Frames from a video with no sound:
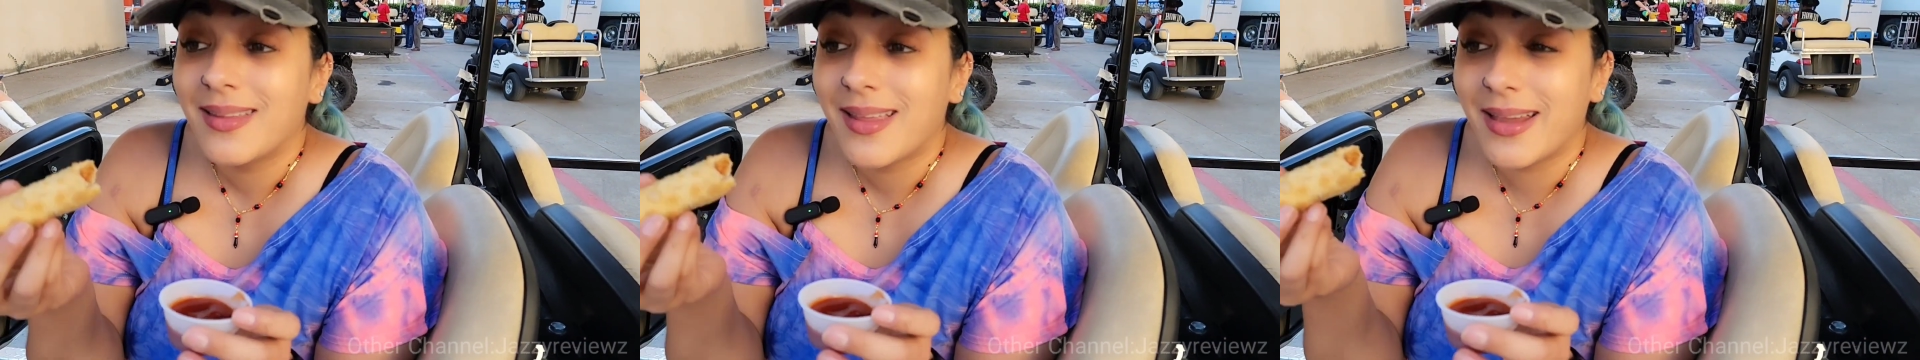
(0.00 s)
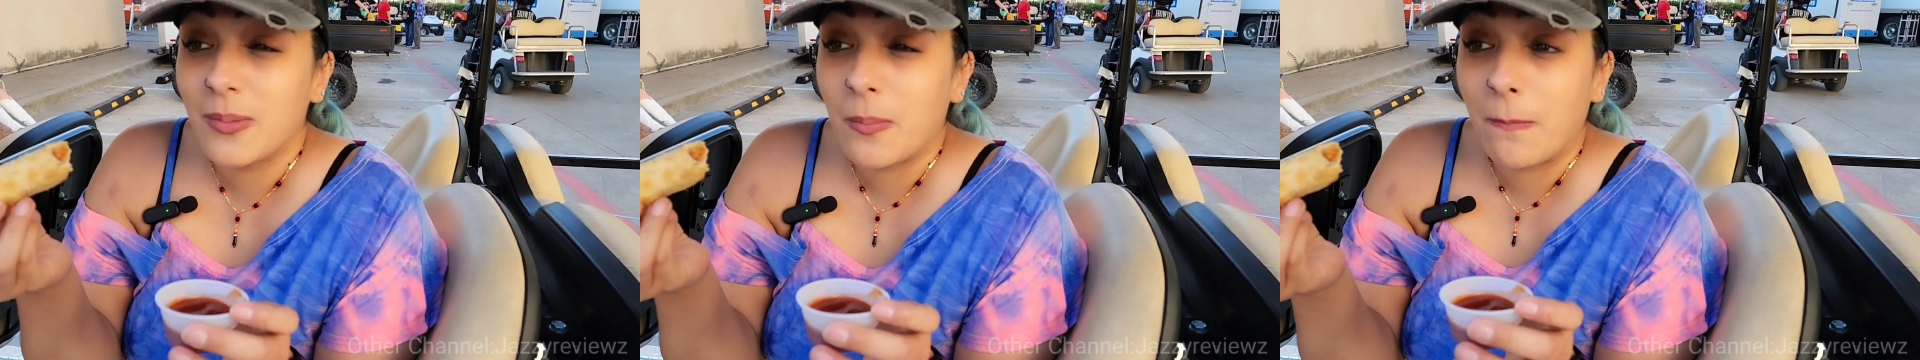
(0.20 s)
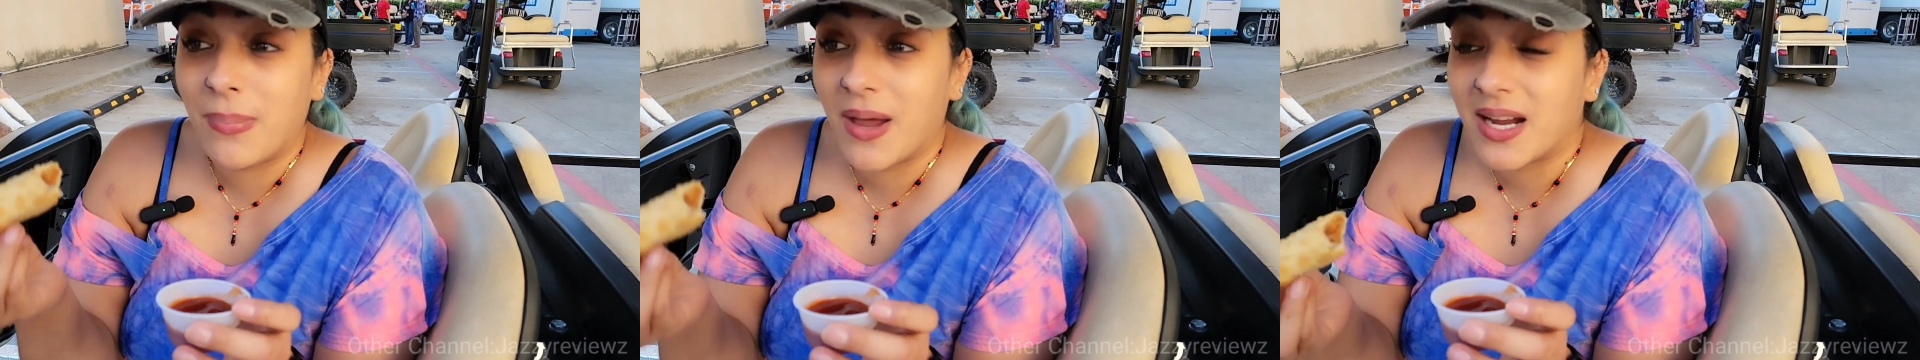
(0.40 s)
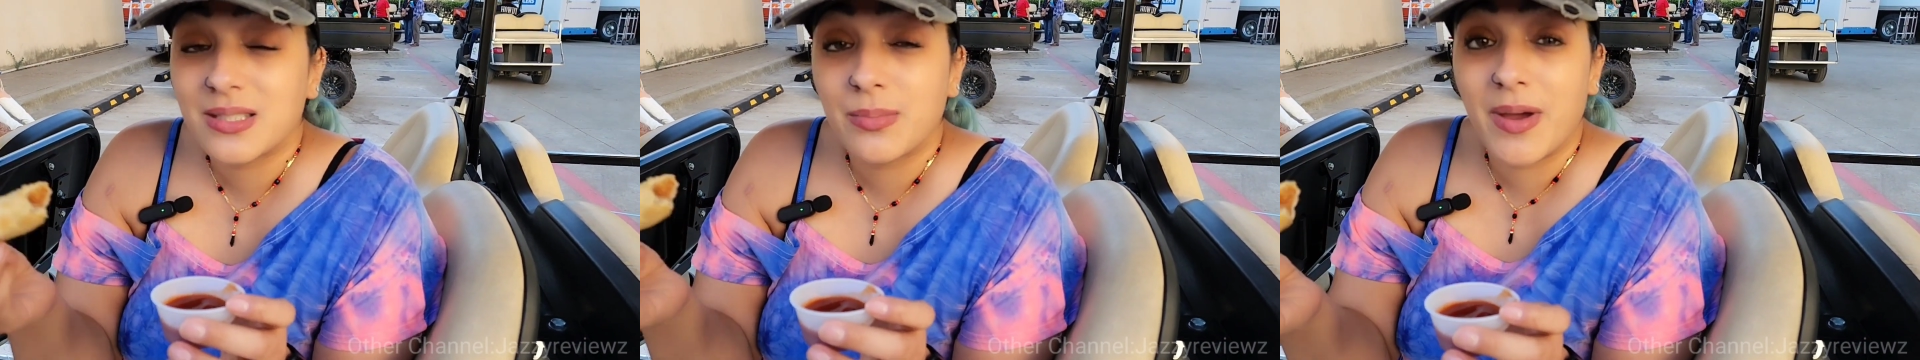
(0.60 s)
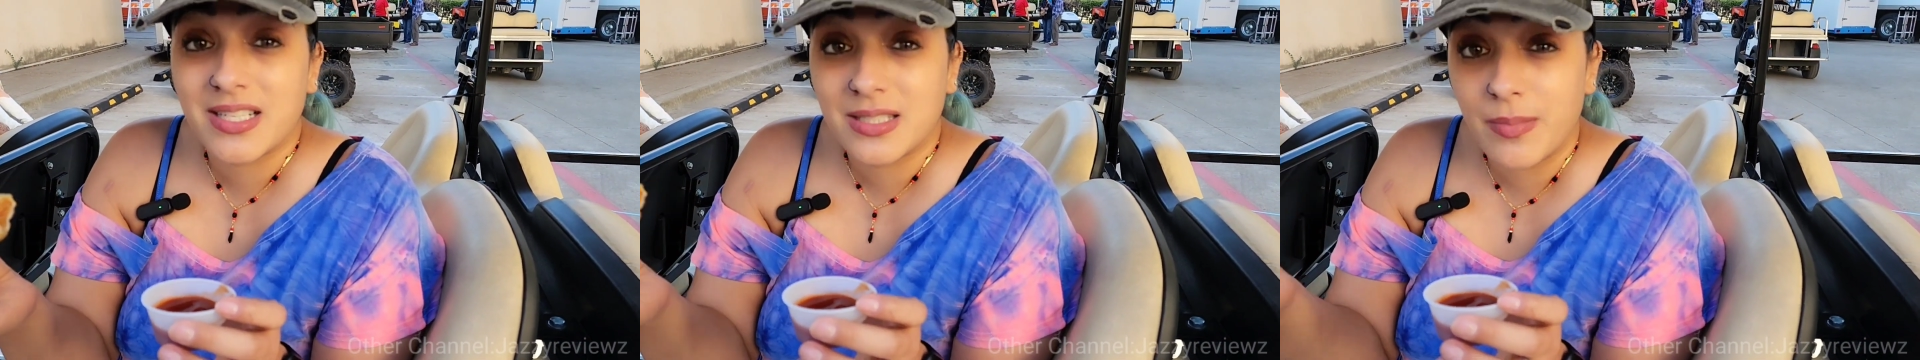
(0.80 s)
like
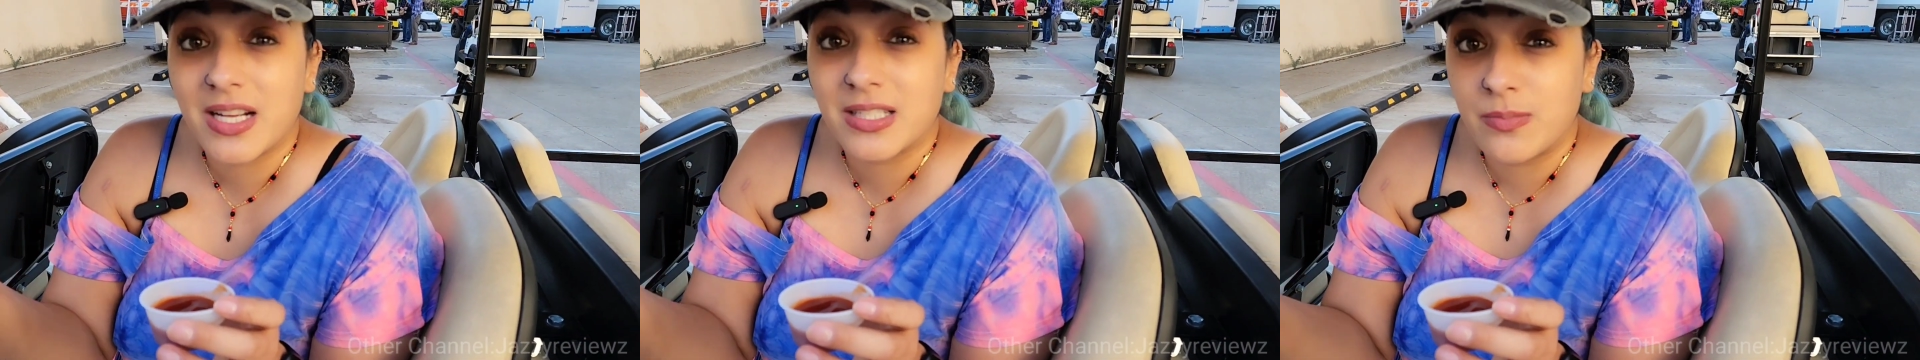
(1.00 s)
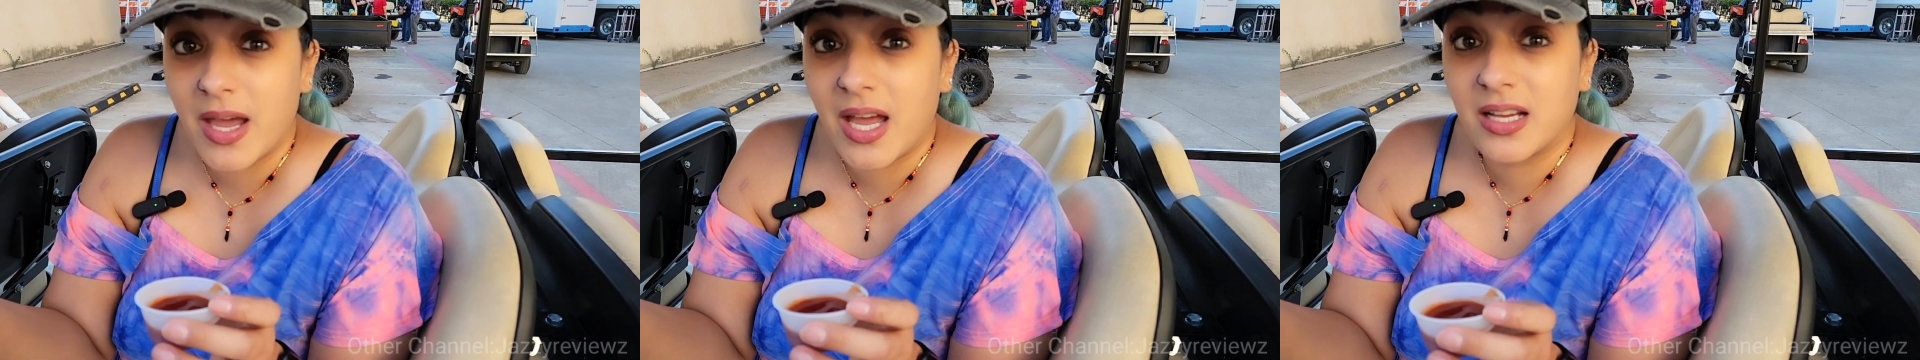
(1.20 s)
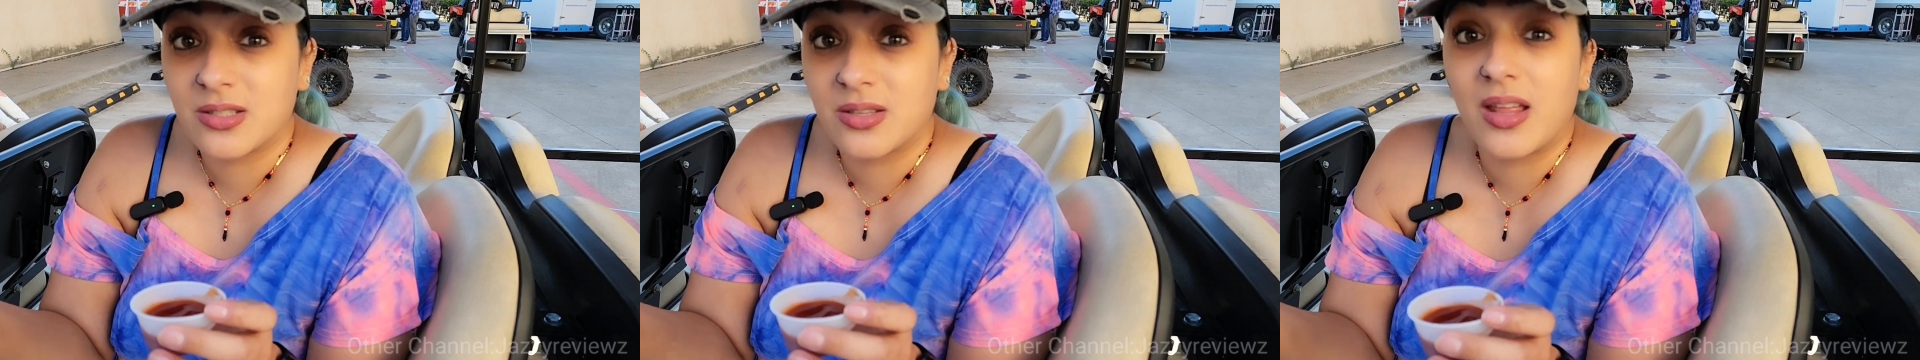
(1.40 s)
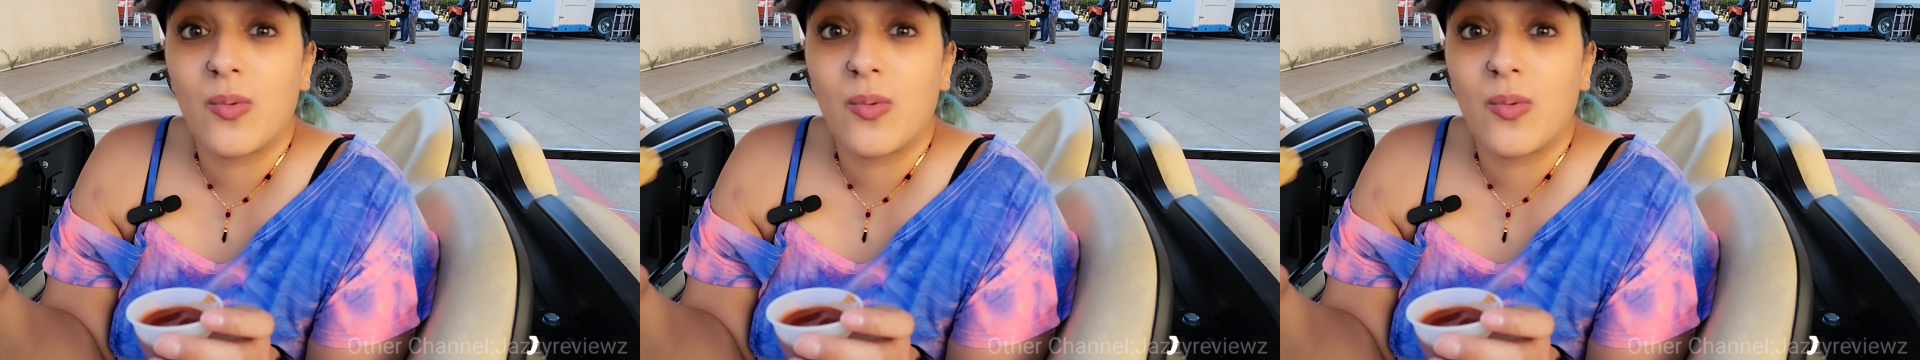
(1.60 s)
back to back to back to back,